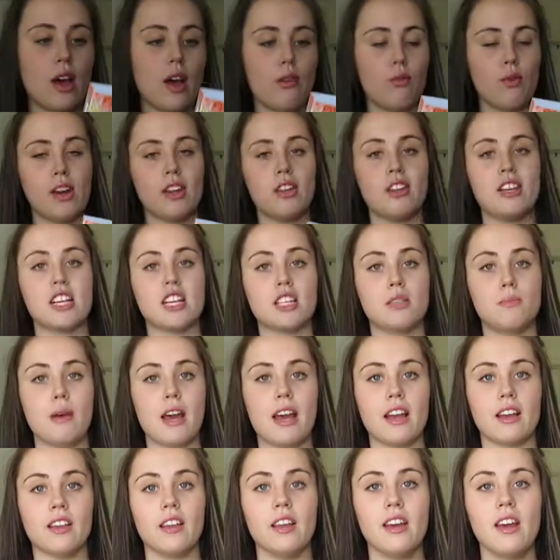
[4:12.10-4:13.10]
have What to
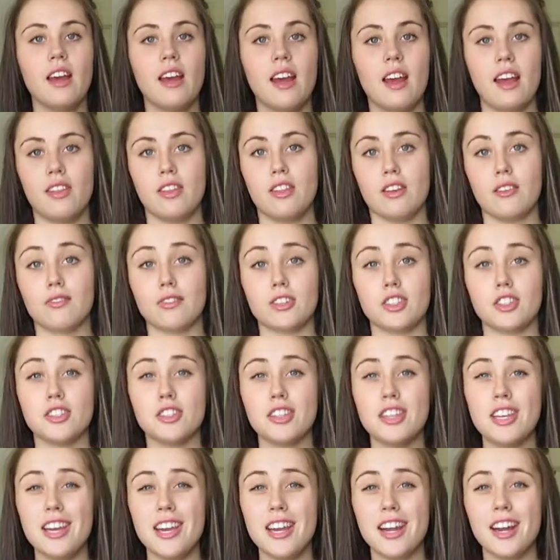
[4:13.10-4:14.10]
Expect in the
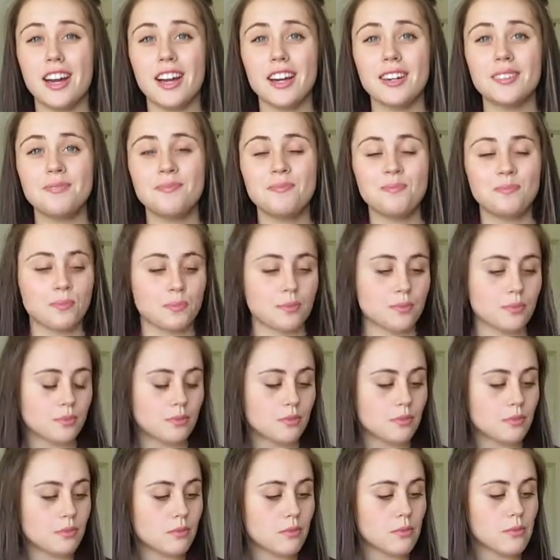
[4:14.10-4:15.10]
first year,
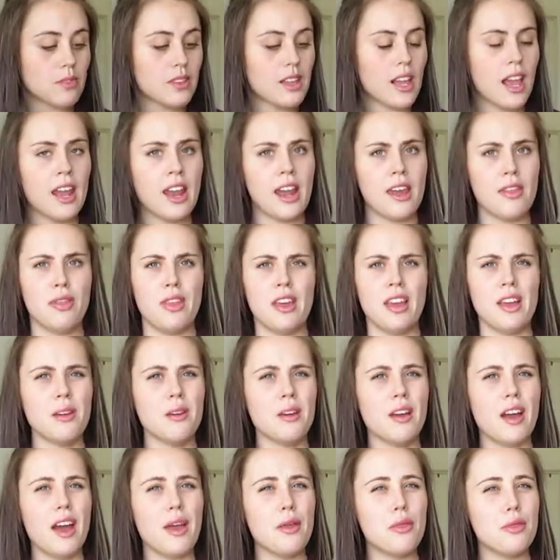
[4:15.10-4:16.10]
and I
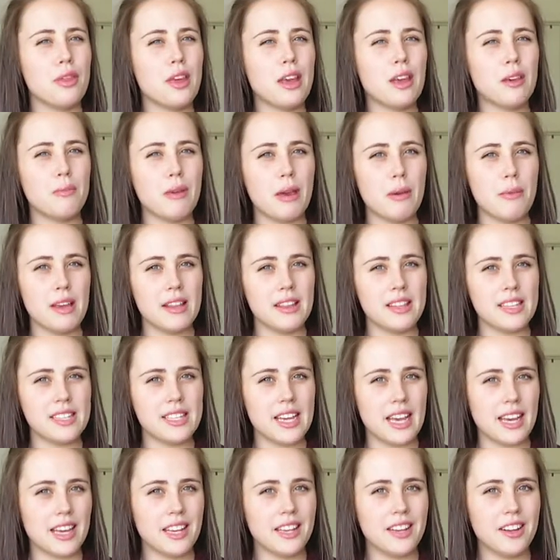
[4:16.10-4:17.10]
think maybe in the
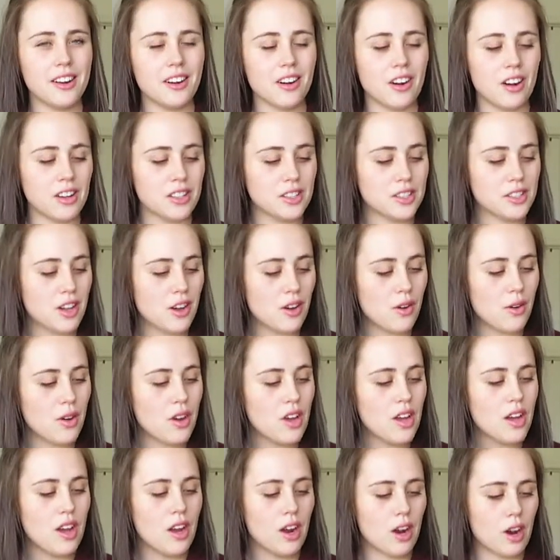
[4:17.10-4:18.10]
2nd year
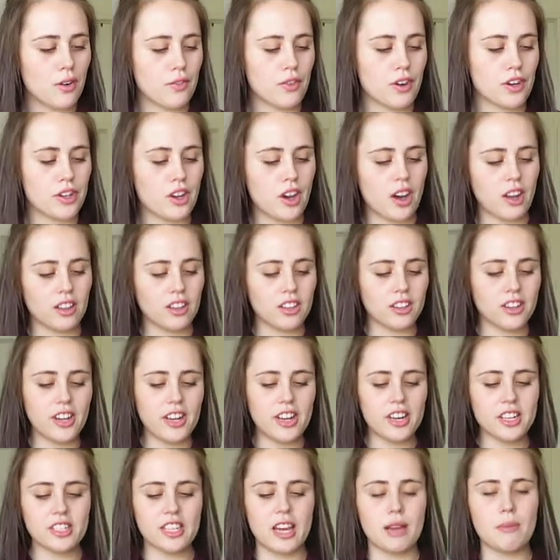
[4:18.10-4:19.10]
also, or for toddler
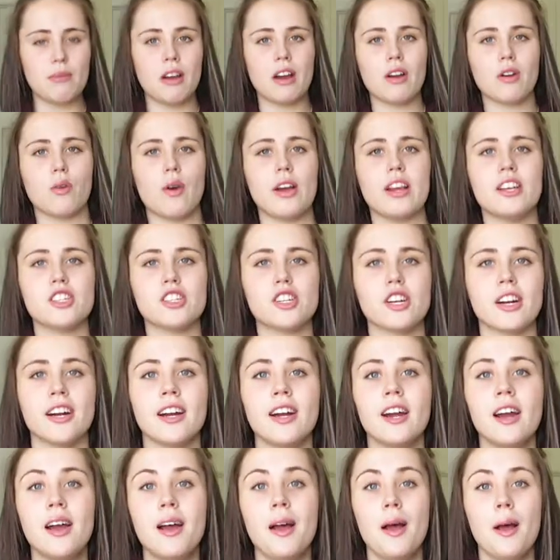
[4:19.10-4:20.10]
years, I'm not quite
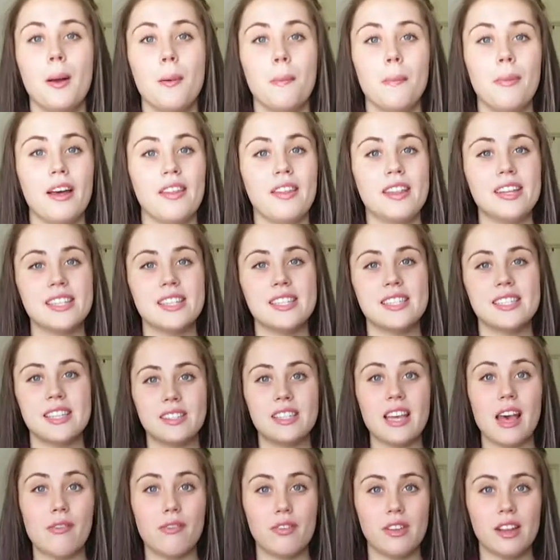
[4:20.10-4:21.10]
sure. But this is
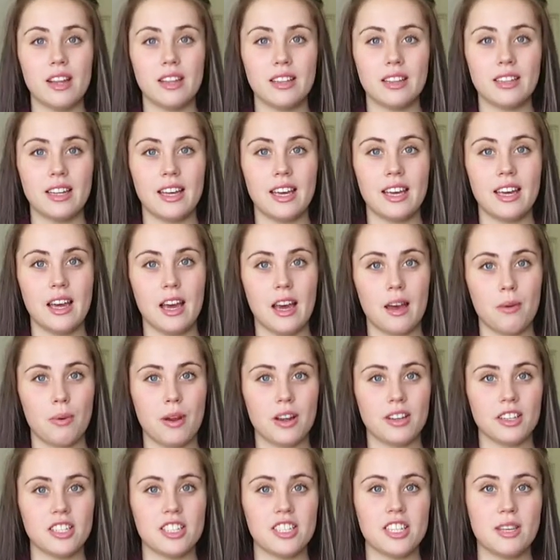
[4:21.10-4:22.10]
definitely a
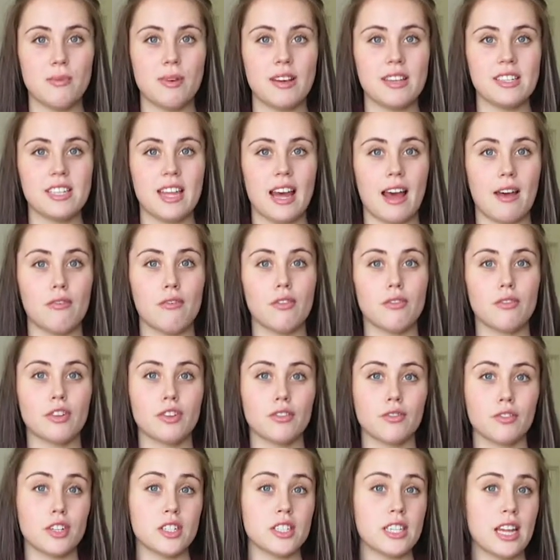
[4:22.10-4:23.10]
pregnancy must-have
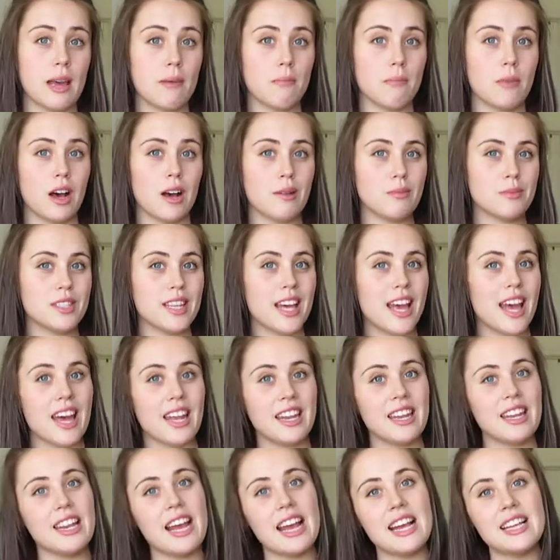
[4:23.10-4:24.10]
for first-time moms,
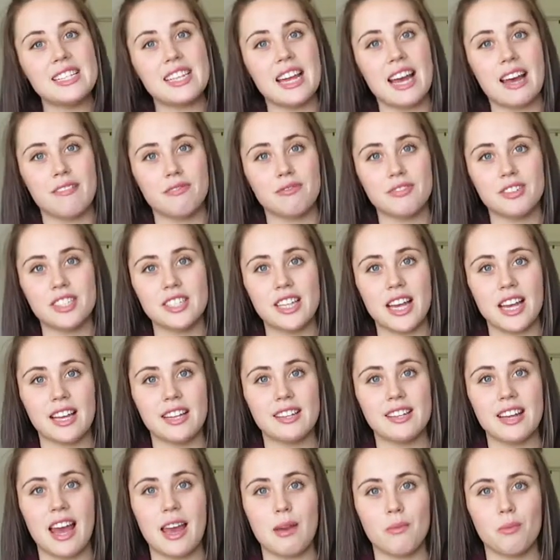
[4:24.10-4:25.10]
and nice to have for
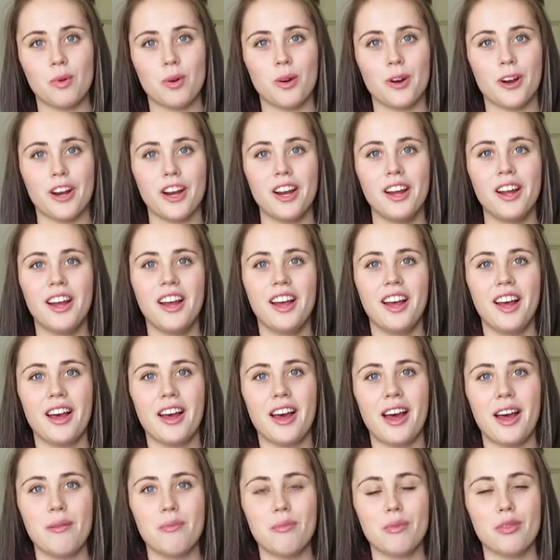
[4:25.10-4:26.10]
second-time or
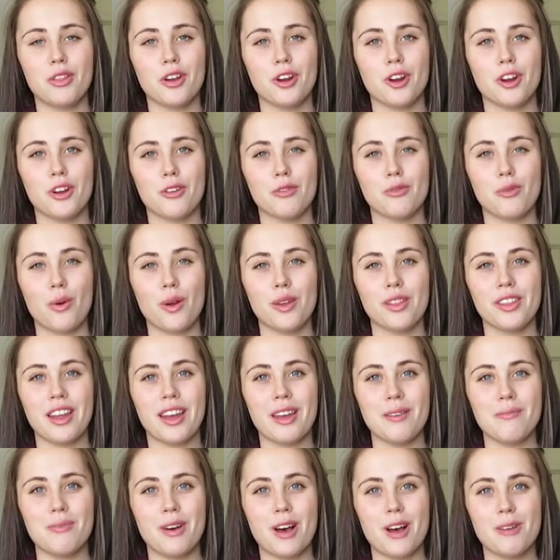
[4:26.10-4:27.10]
3rd or
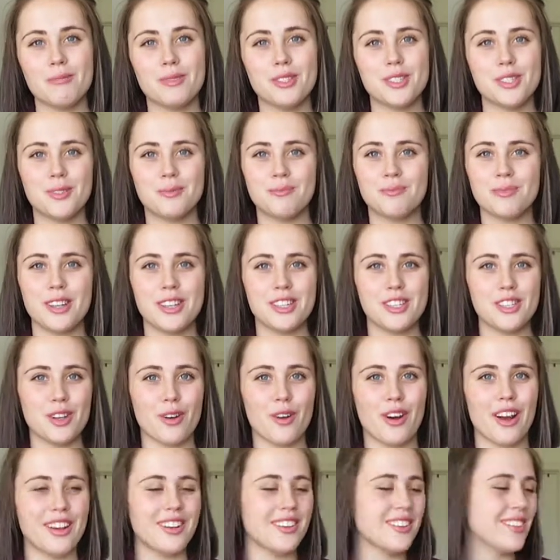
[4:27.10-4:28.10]
4th-time moms, and
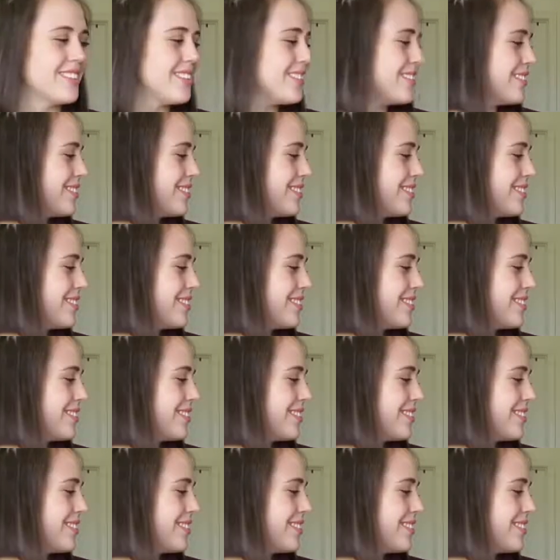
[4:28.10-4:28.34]
so on.